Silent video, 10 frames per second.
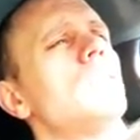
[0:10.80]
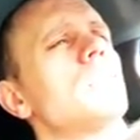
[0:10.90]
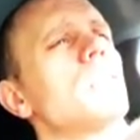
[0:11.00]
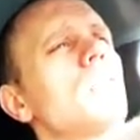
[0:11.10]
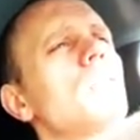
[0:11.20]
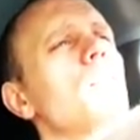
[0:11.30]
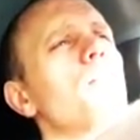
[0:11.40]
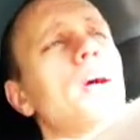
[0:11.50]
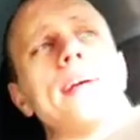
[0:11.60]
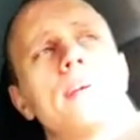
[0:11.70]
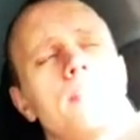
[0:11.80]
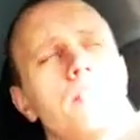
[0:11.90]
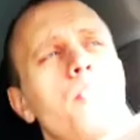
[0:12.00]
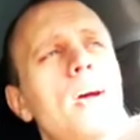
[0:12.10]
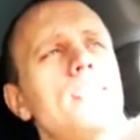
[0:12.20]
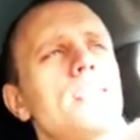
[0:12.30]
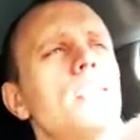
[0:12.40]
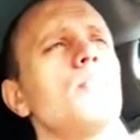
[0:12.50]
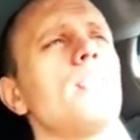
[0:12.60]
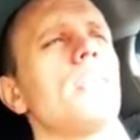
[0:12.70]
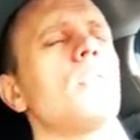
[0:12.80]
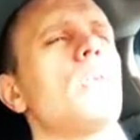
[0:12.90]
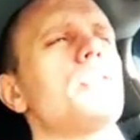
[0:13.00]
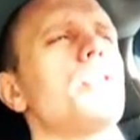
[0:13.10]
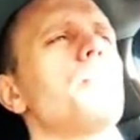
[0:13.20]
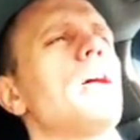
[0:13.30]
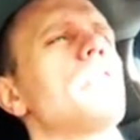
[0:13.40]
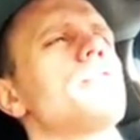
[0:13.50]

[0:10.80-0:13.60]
So Brian writes in with a question about